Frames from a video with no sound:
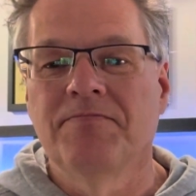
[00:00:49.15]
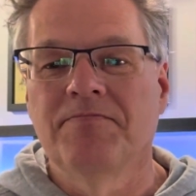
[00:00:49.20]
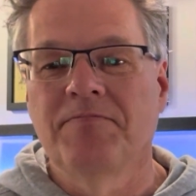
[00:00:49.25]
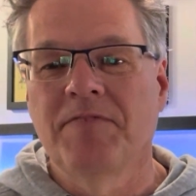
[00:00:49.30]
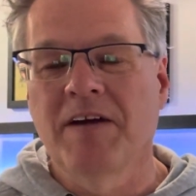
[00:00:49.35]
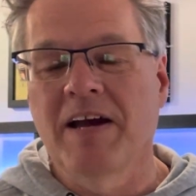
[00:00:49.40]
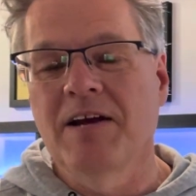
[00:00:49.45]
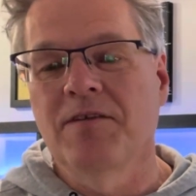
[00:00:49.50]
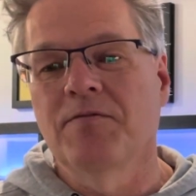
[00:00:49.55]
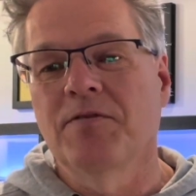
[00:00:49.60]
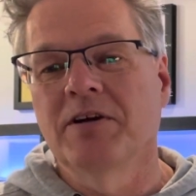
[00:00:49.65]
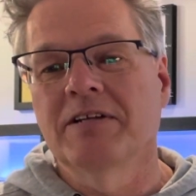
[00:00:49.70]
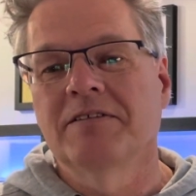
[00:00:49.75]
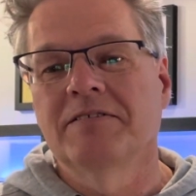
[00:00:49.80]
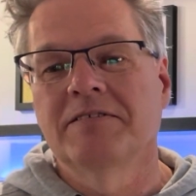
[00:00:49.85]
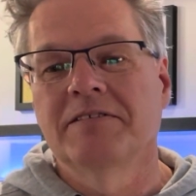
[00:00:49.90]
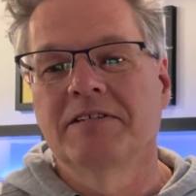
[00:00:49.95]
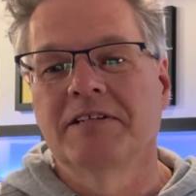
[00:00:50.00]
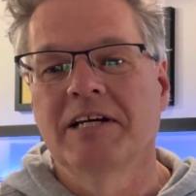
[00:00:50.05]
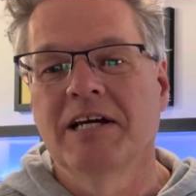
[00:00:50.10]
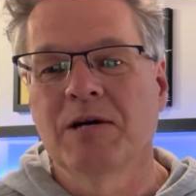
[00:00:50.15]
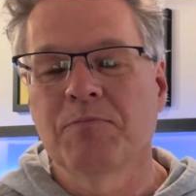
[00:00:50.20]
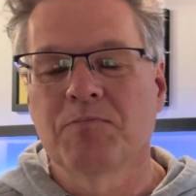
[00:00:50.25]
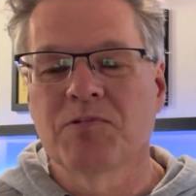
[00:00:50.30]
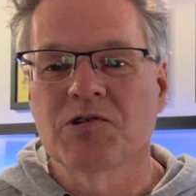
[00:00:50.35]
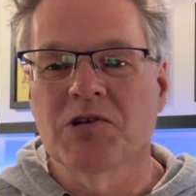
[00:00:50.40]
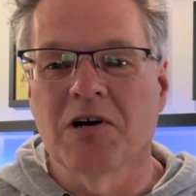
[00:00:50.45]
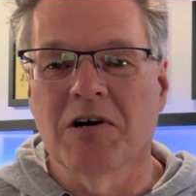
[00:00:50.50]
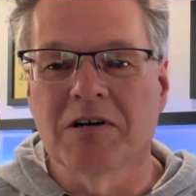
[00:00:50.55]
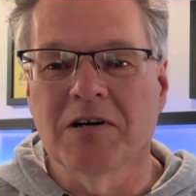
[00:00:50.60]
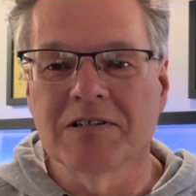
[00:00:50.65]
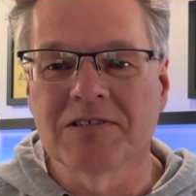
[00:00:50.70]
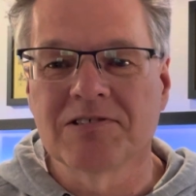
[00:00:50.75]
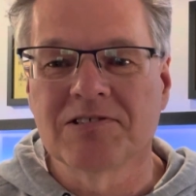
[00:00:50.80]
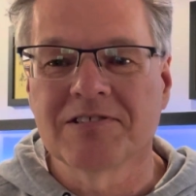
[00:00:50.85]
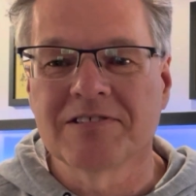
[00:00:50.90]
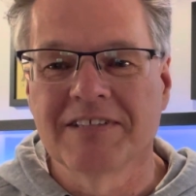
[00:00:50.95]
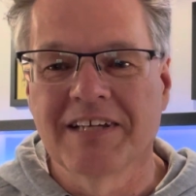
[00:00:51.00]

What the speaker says: favorite Hip songs.